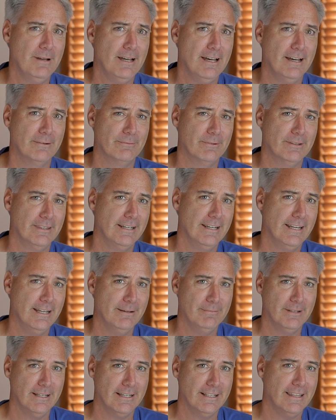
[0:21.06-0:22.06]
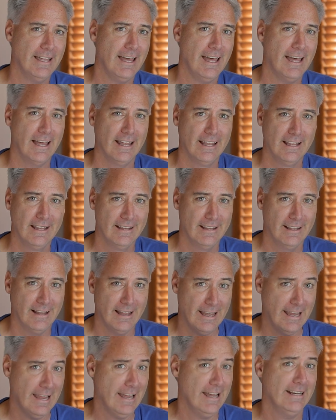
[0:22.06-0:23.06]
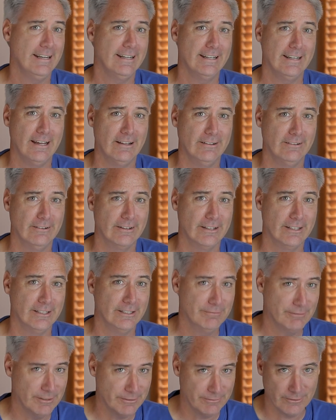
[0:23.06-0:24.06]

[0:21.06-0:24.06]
on, with a name like that, I had to download it, even